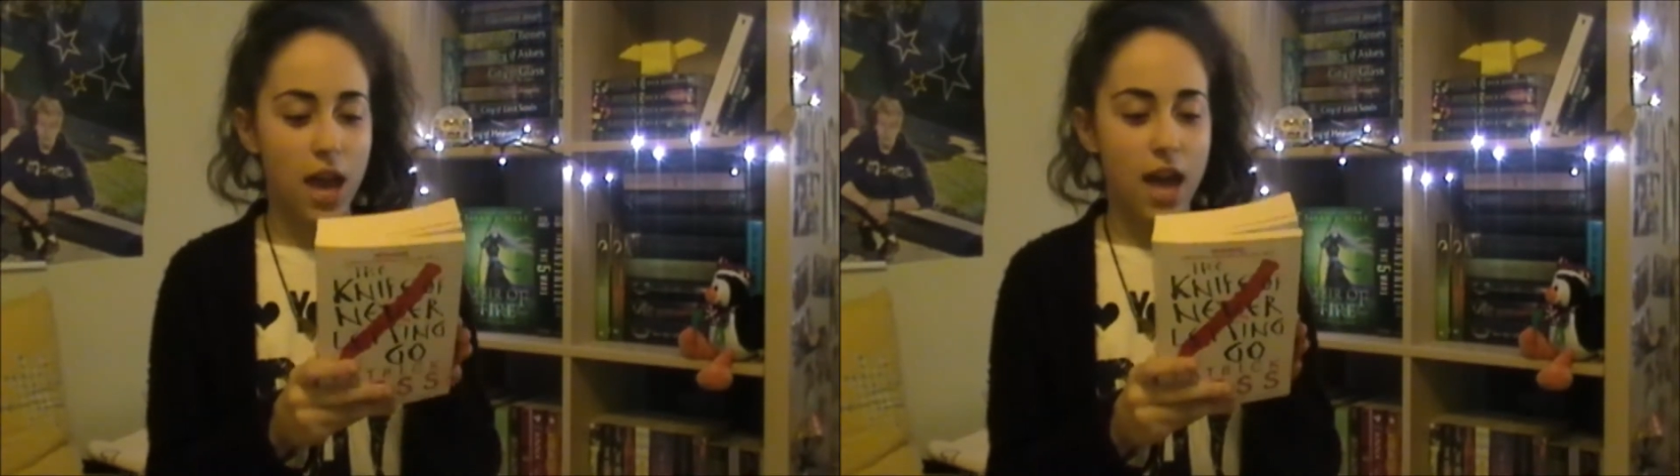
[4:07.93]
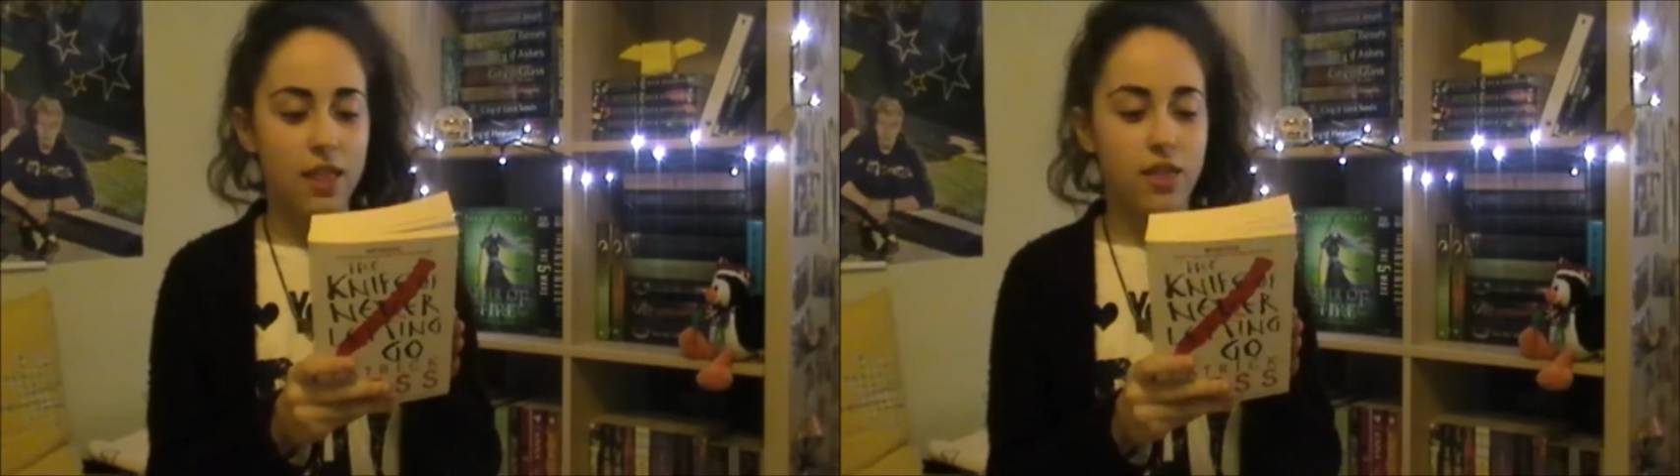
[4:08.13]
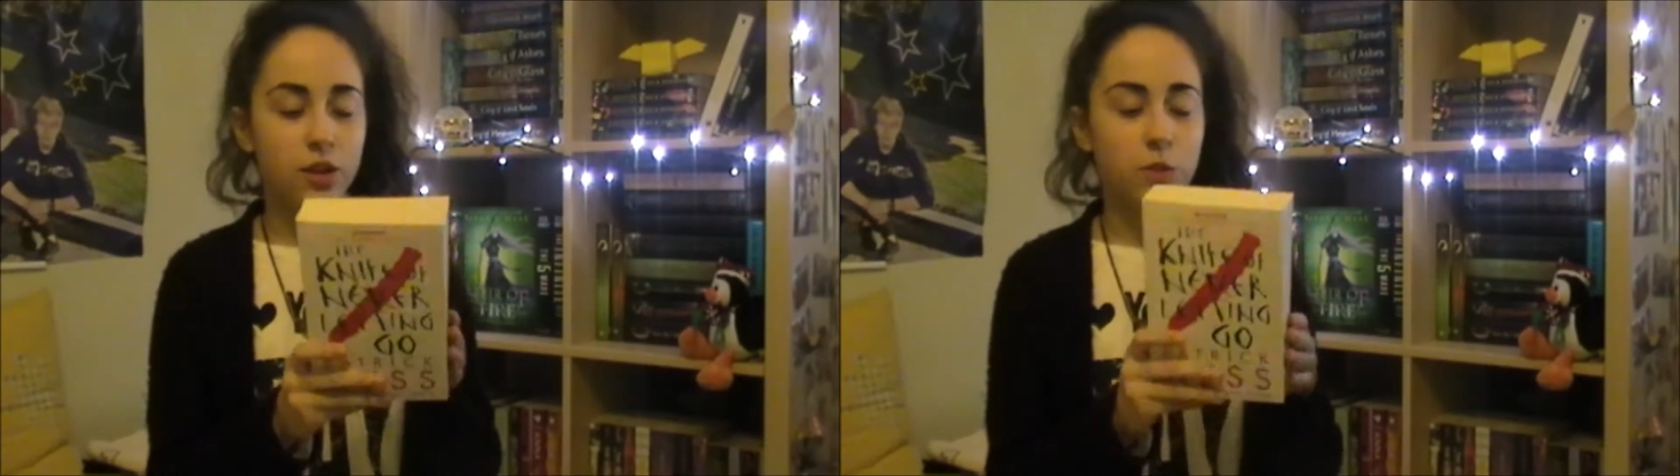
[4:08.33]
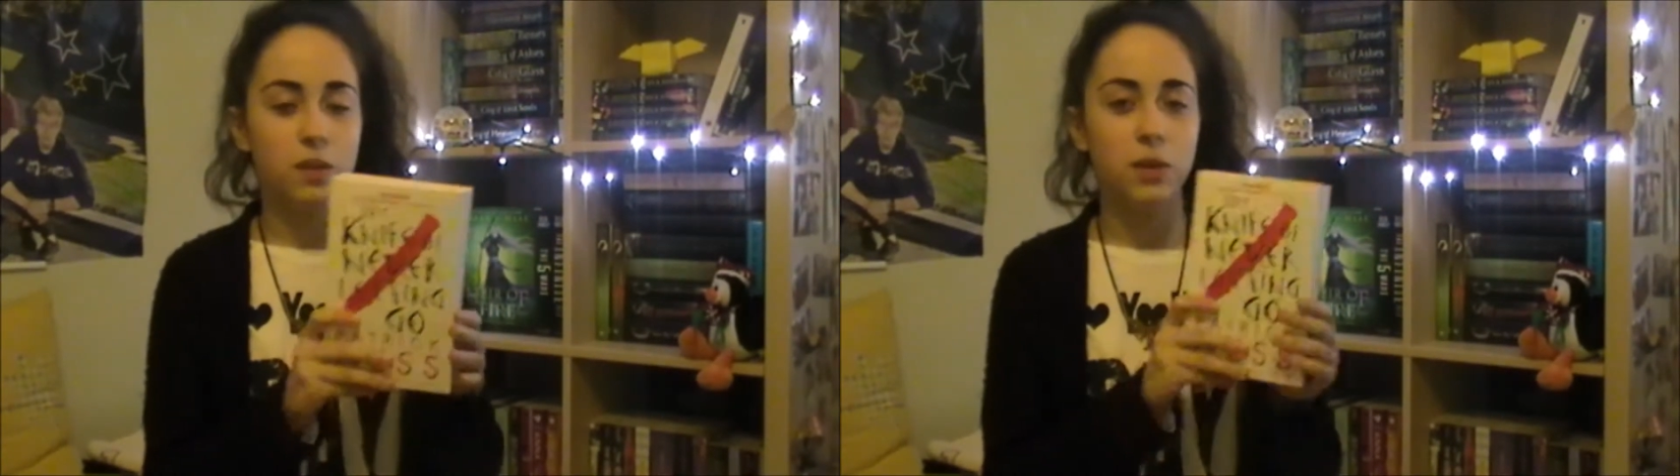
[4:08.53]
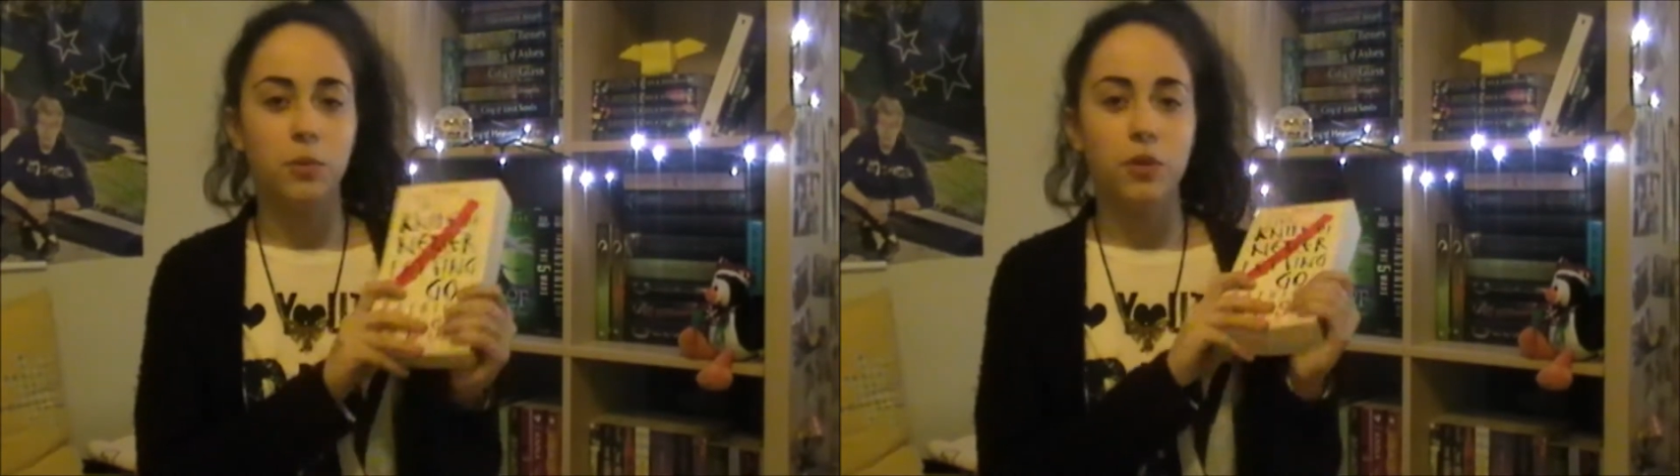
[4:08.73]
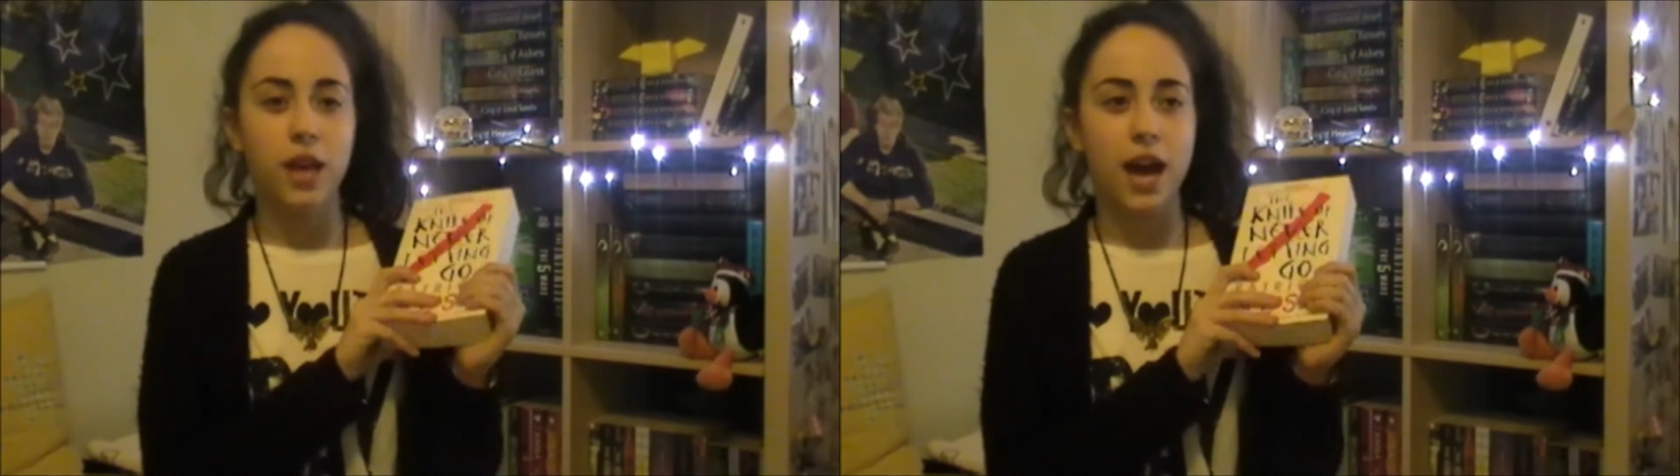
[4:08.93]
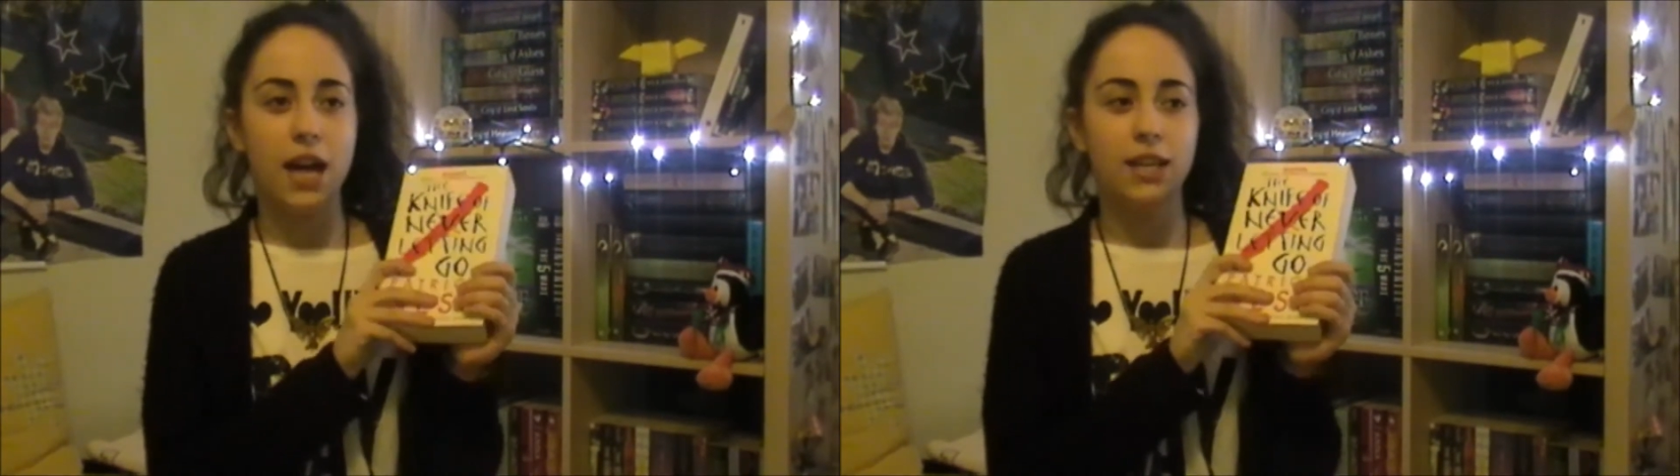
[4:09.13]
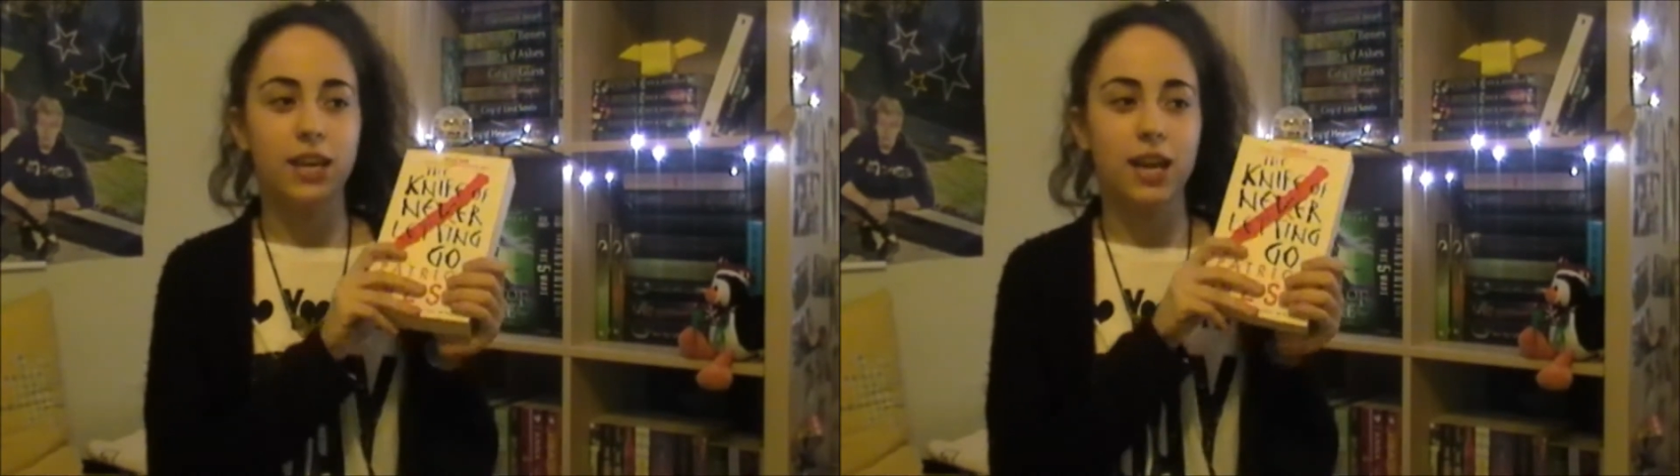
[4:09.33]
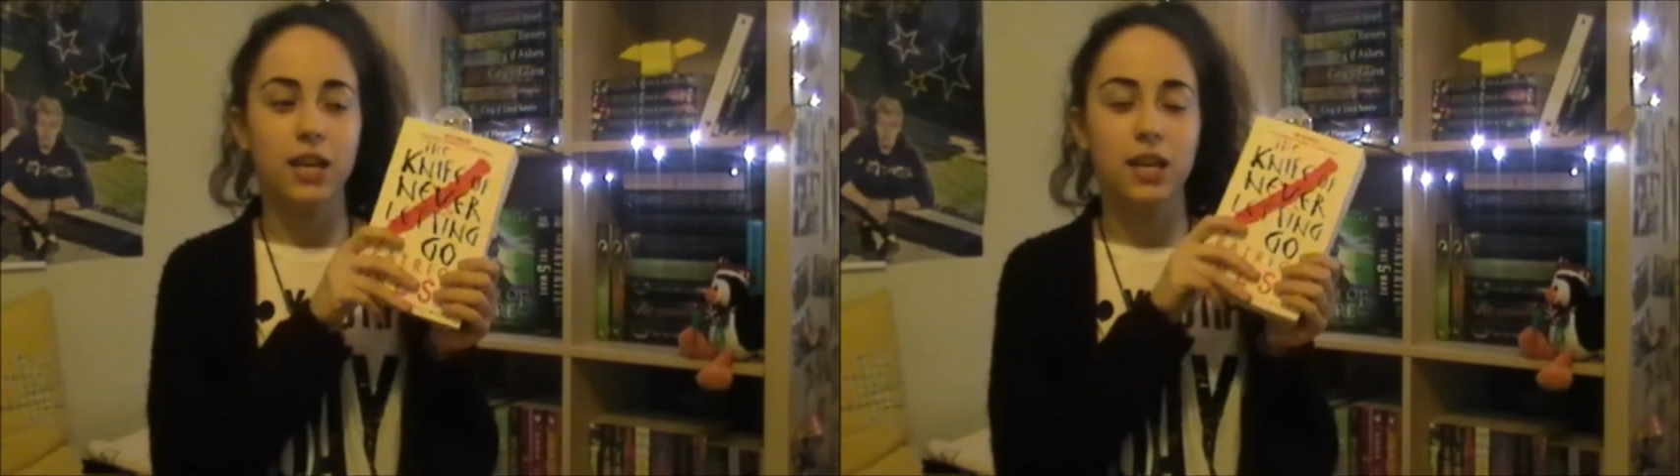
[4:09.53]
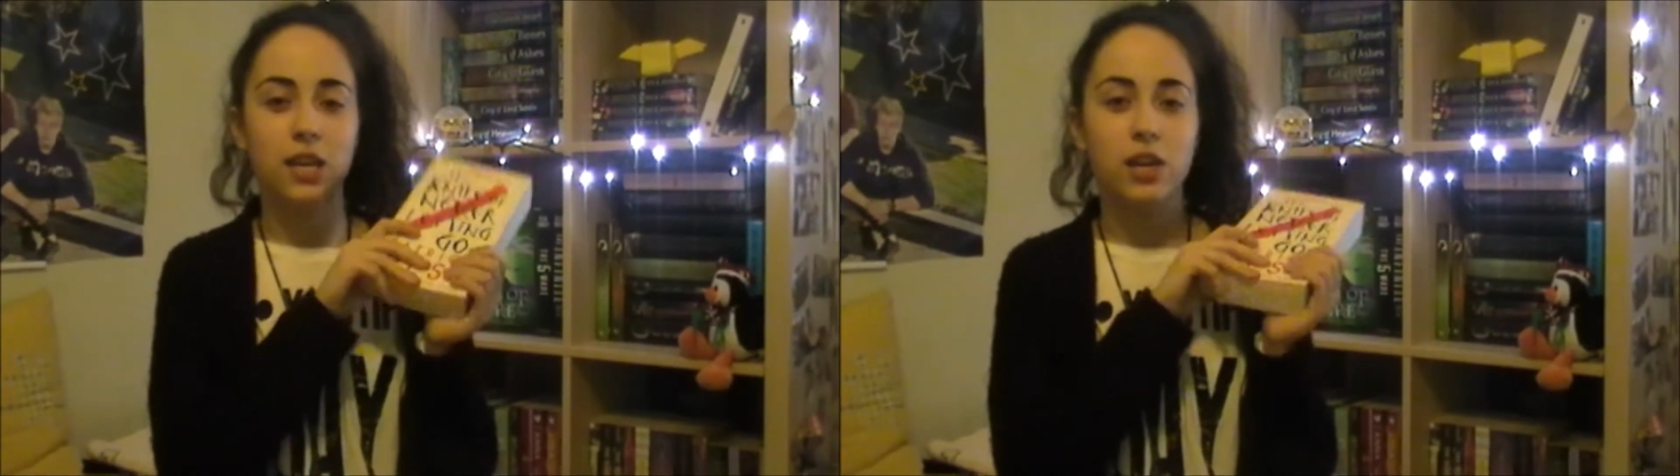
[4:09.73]
and there's people that can
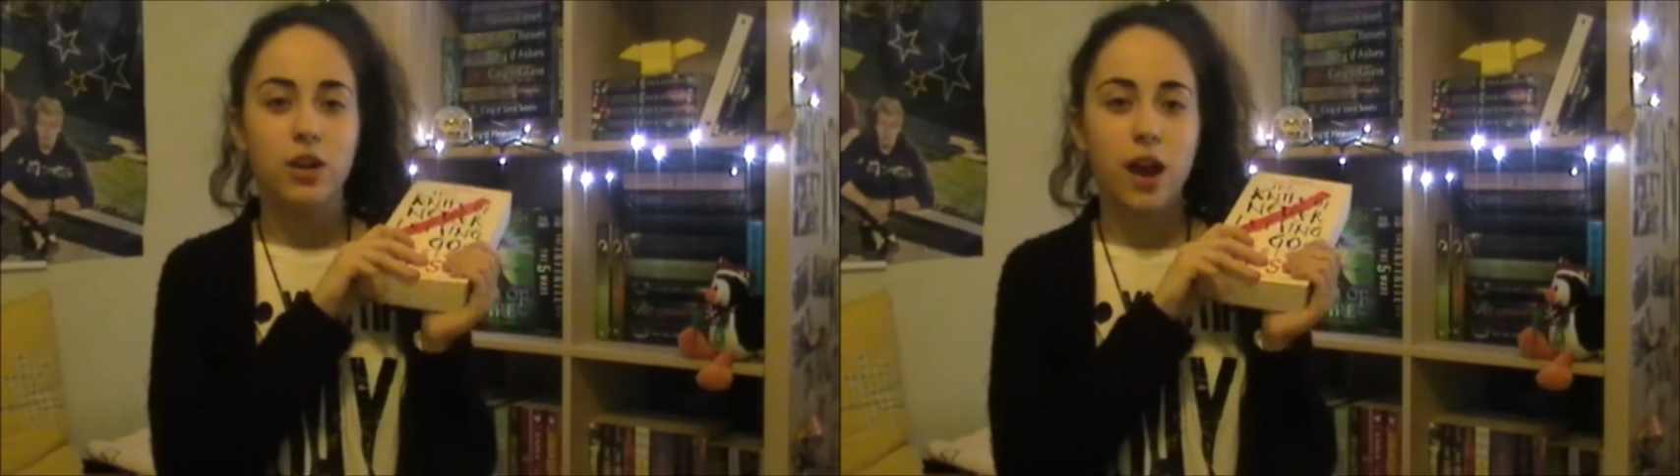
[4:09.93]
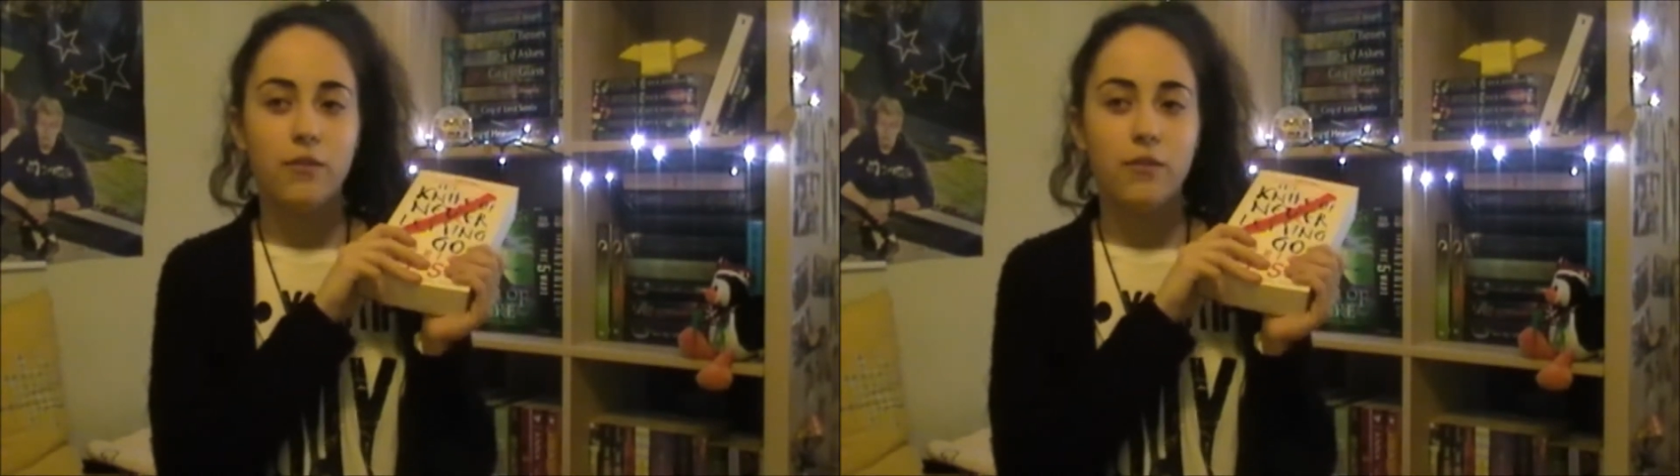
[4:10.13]
hear